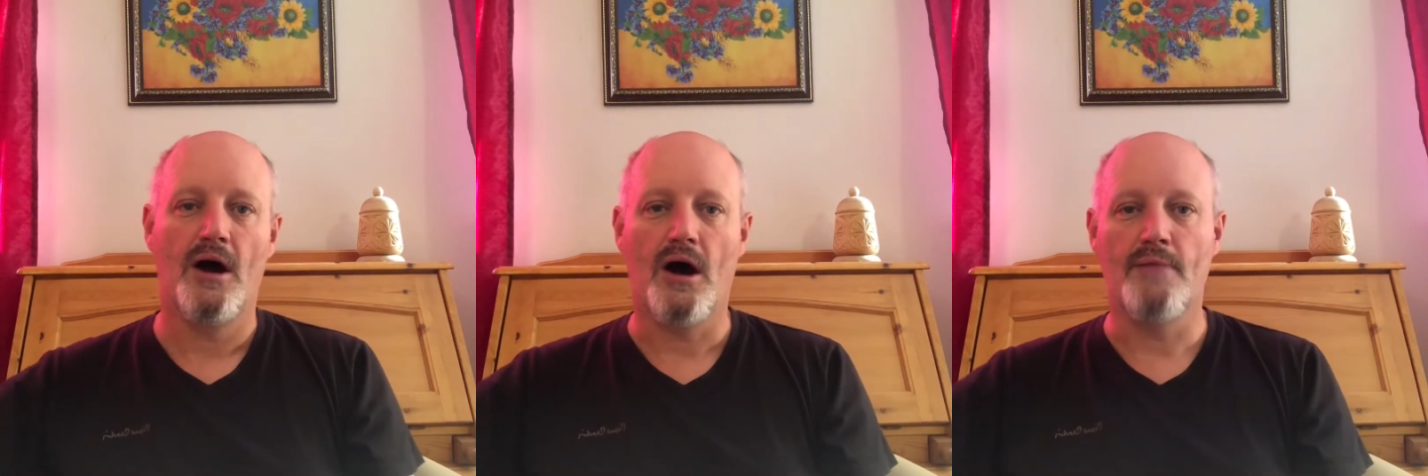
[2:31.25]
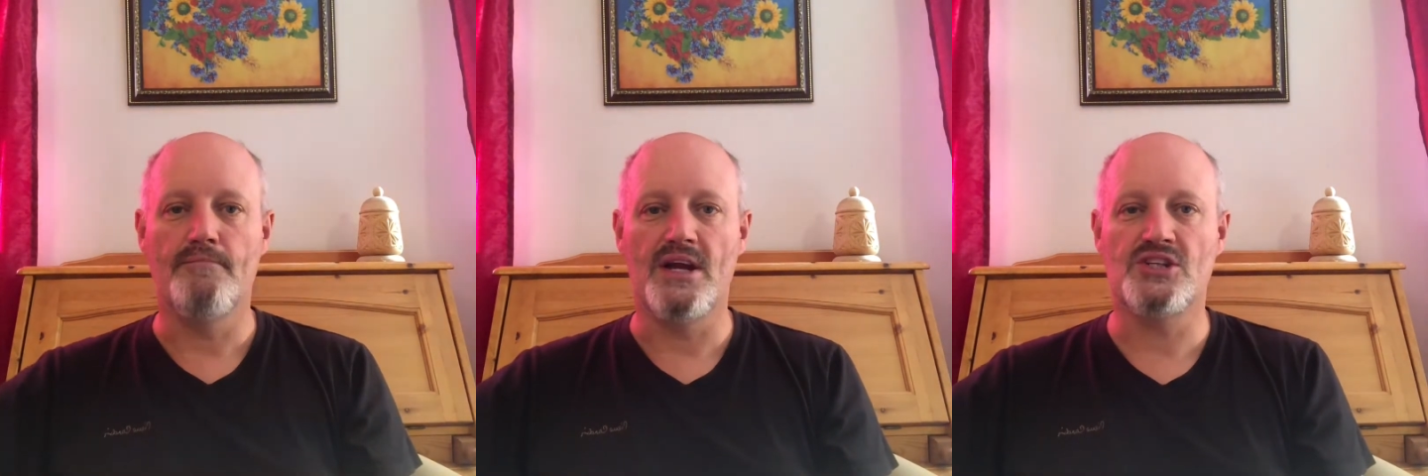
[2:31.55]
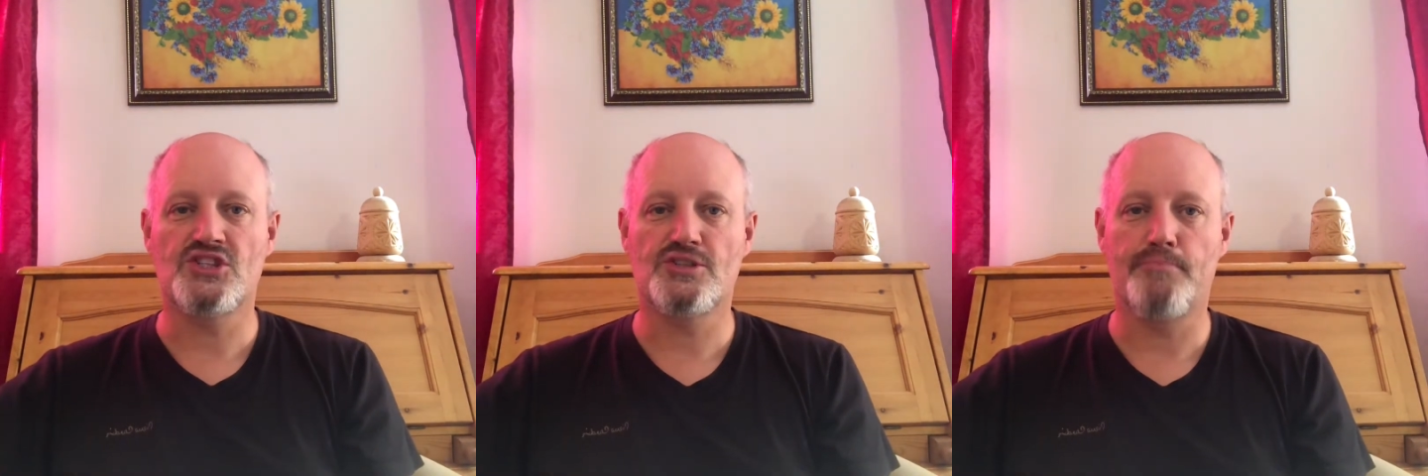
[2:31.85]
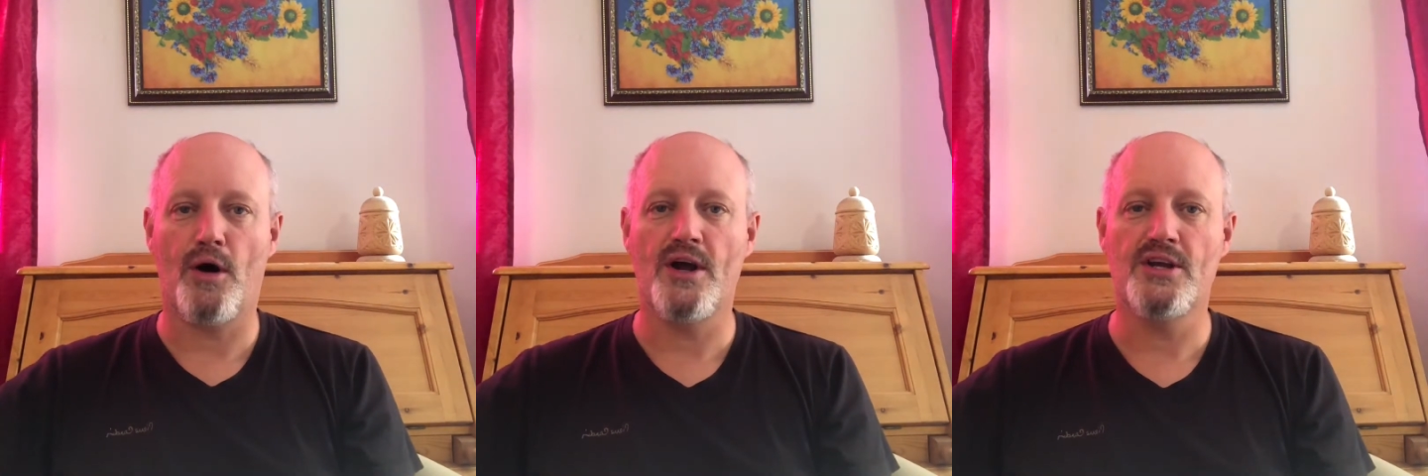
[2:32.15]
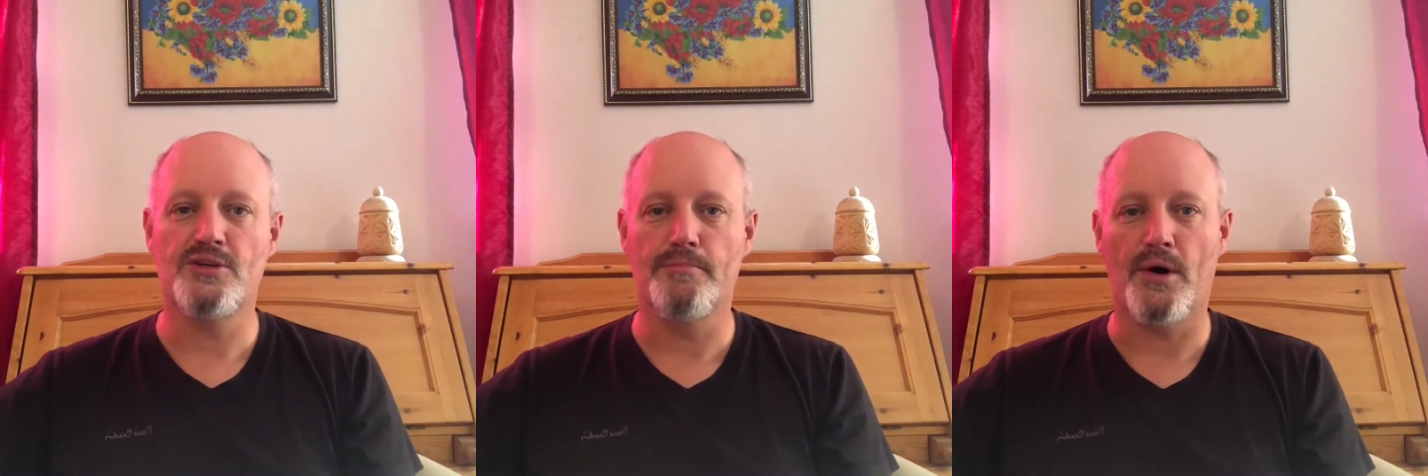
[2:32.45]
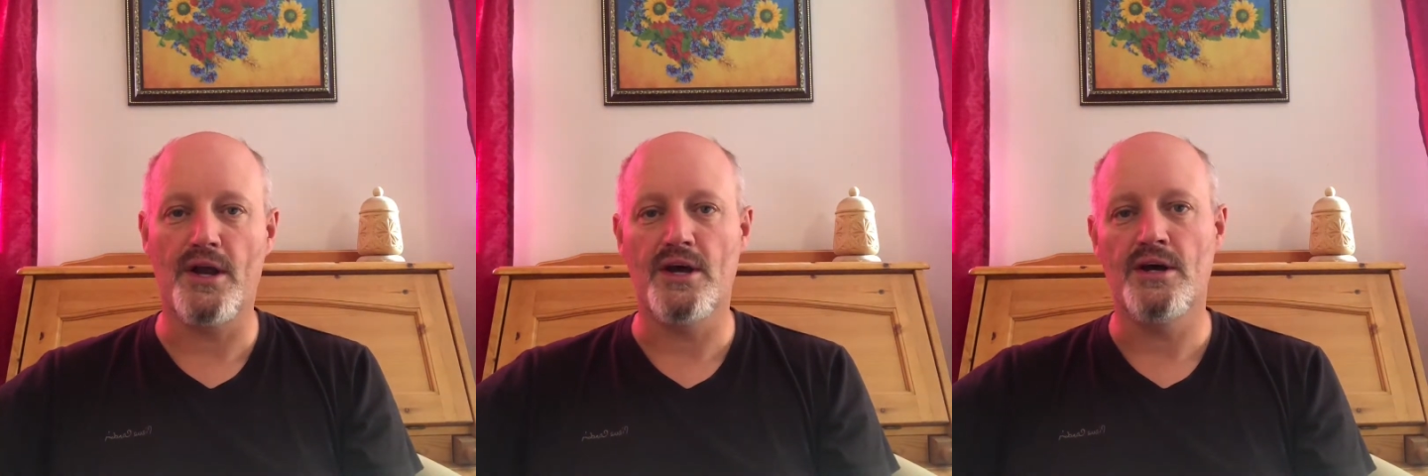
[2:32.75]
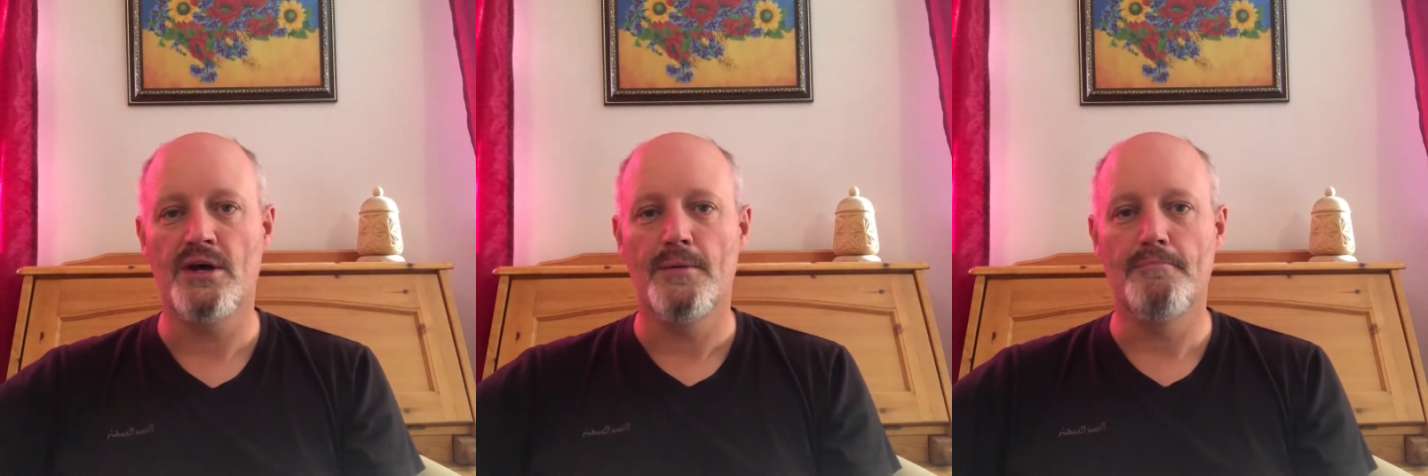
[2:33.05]
I'm inspired by
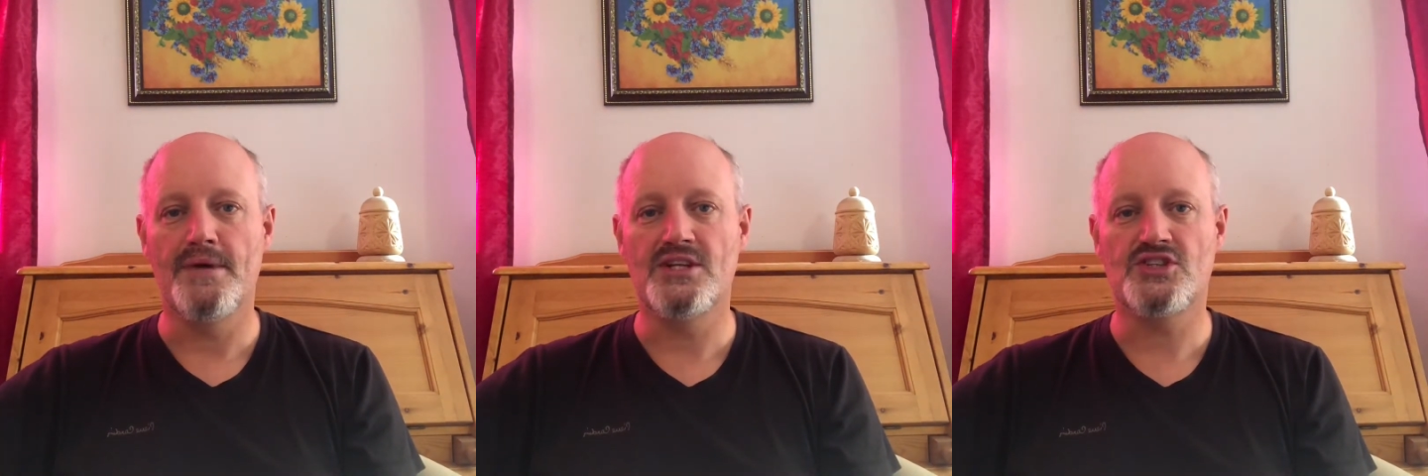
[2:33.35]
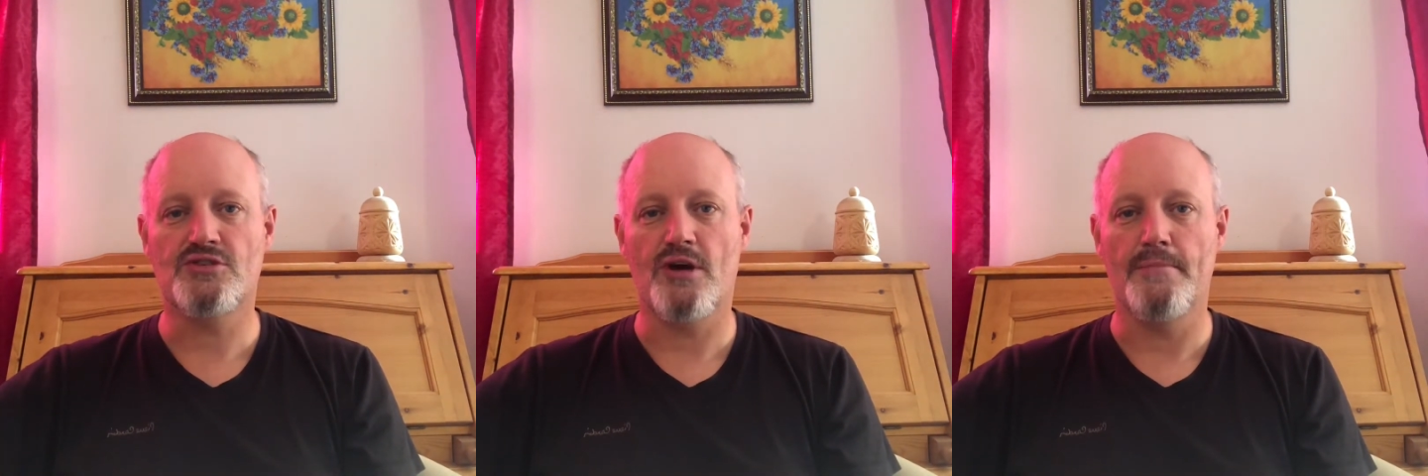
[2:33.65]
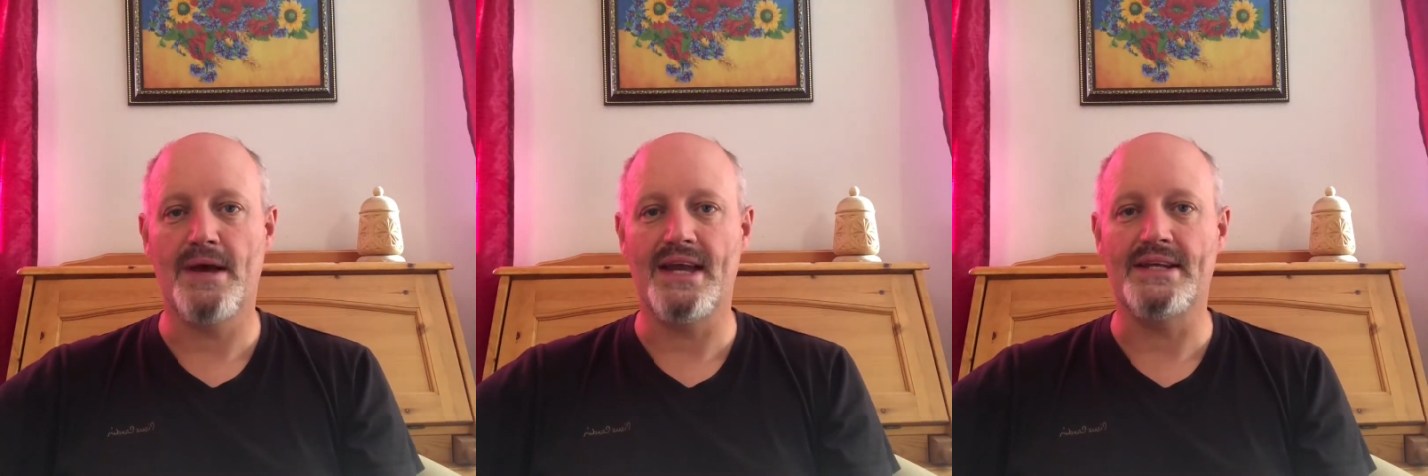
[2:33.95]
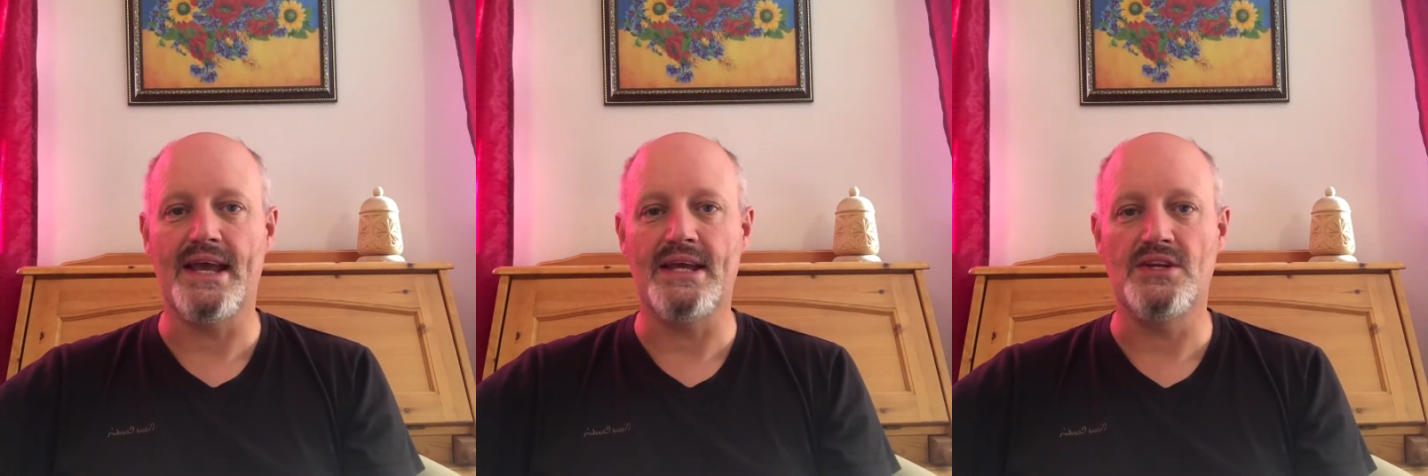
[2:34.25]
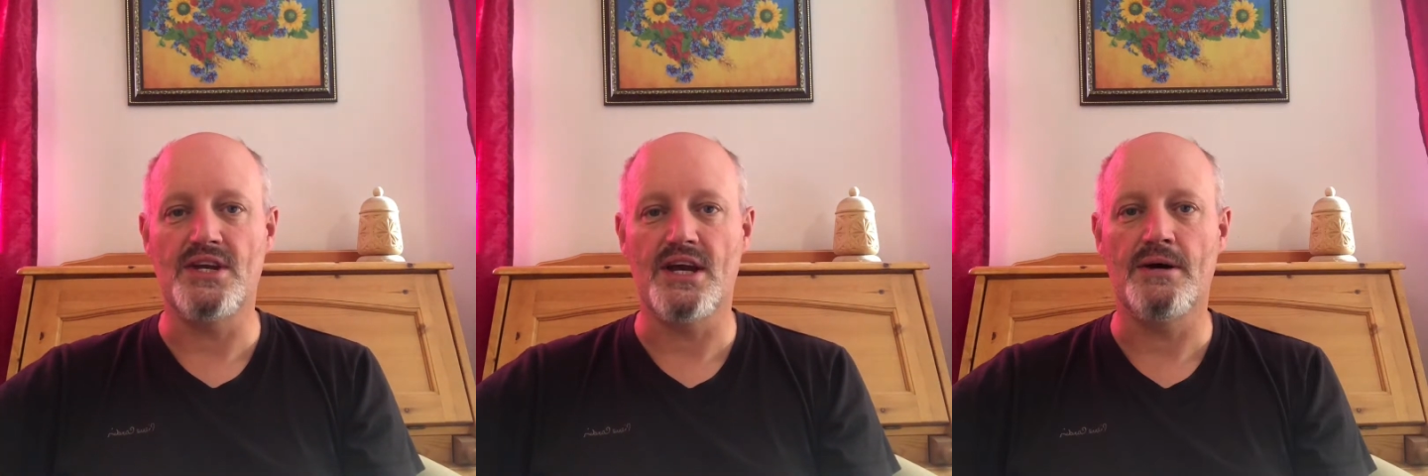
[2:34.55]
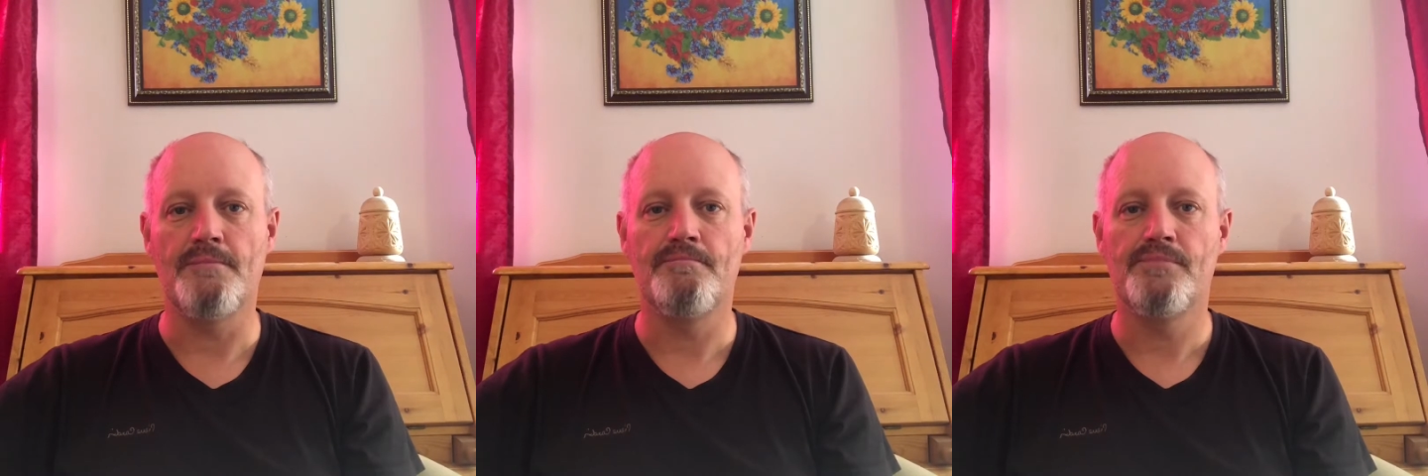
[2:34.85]
a minister I met in India,